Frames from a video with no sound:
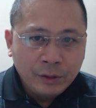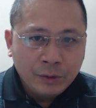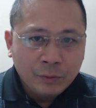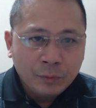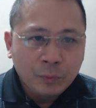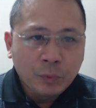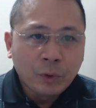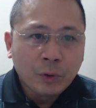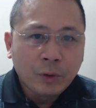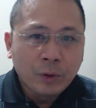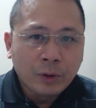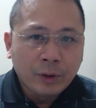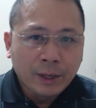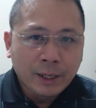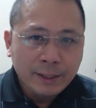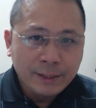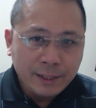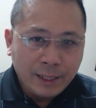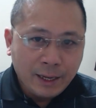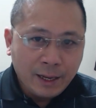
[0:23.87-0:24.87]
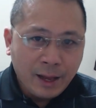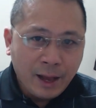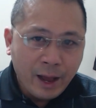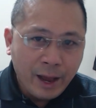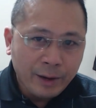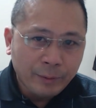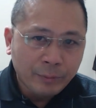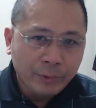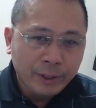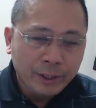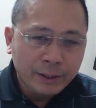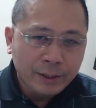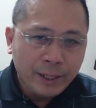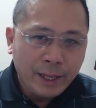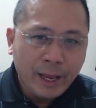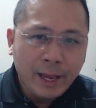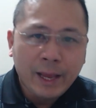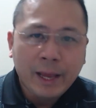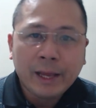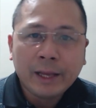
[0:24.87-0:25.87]
for as a hybrid
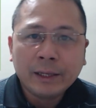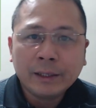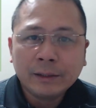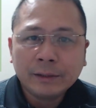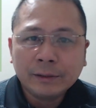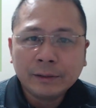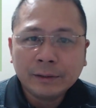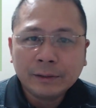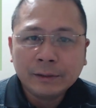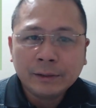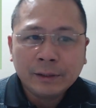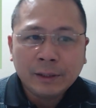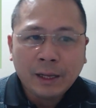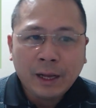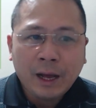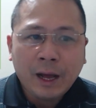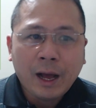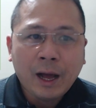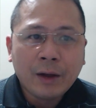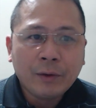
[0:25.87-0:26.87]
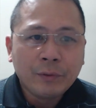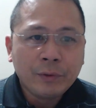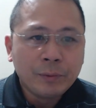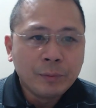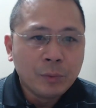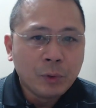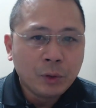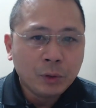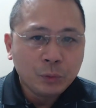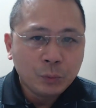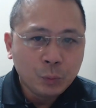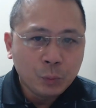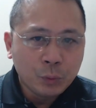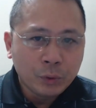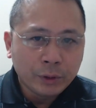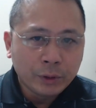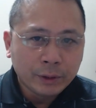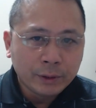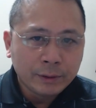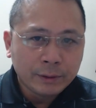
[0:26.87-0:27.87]
and a remote
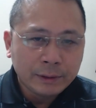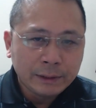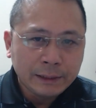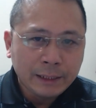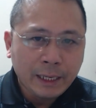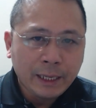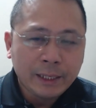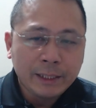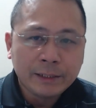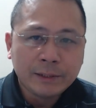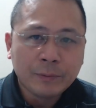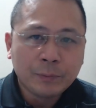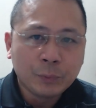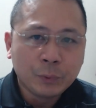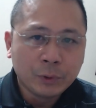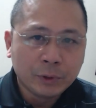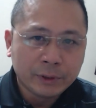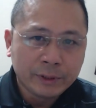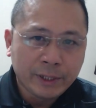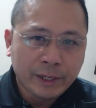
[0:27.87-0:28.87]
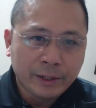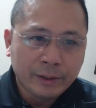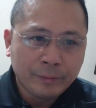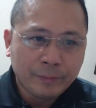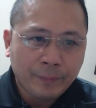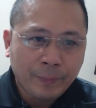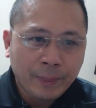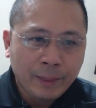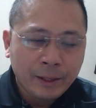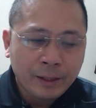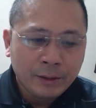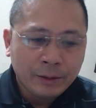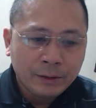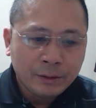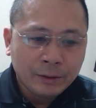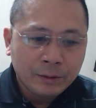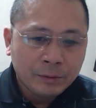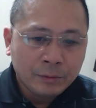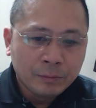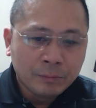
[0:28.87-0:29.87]
work that is a full-time.
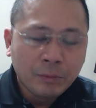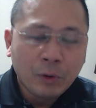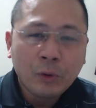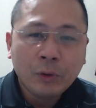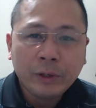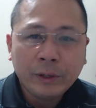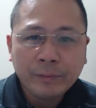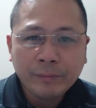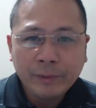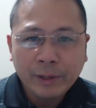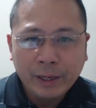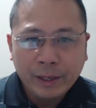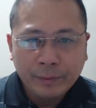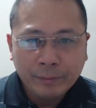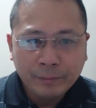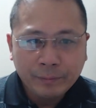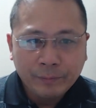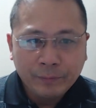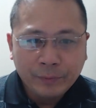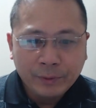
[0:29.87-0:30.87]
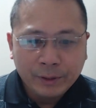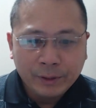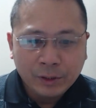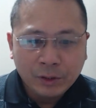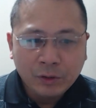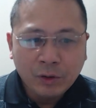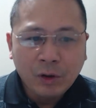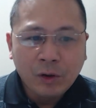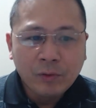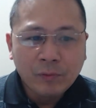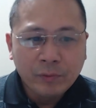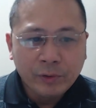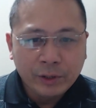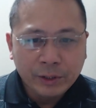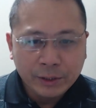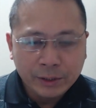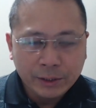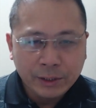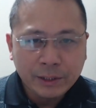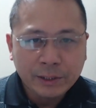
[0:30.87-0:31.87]
Both of them
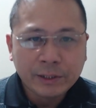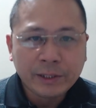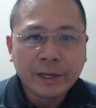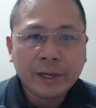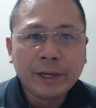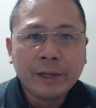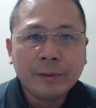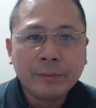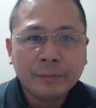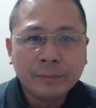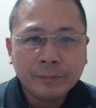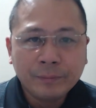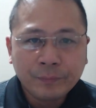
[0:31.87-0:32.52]
covers the same